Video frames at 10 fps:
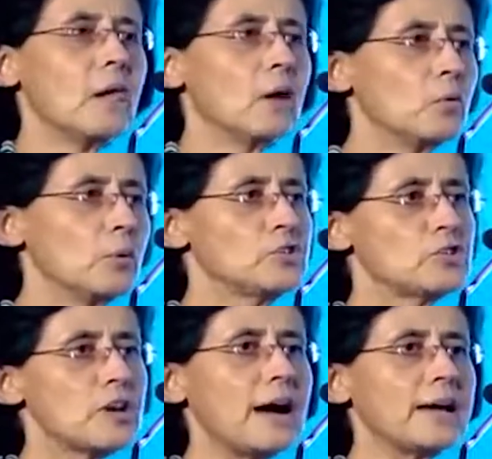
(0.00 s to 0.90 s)
which
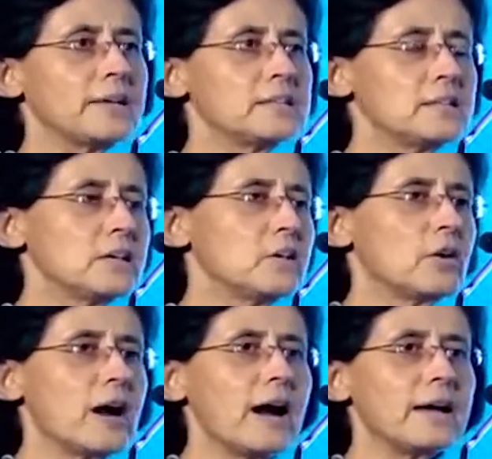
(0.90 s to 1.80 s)
IIT or
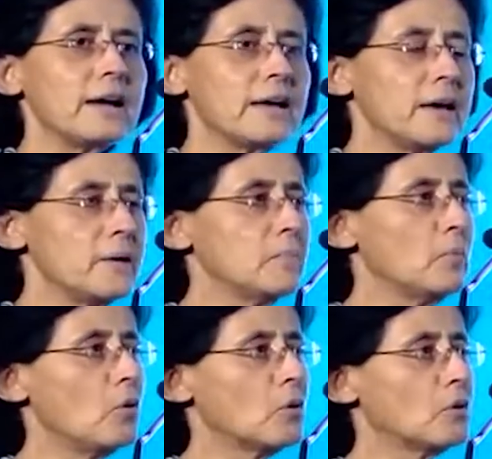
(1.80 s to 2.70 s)
IIM
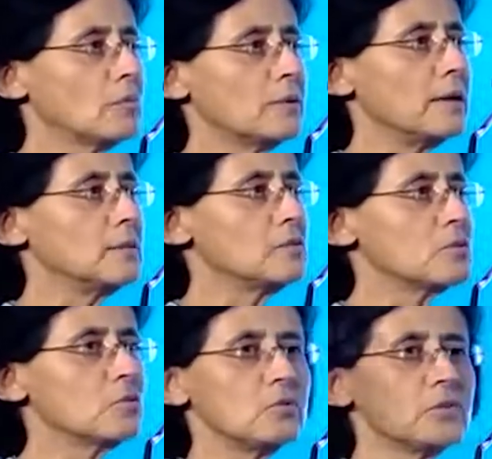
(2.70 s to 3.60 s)
or London School of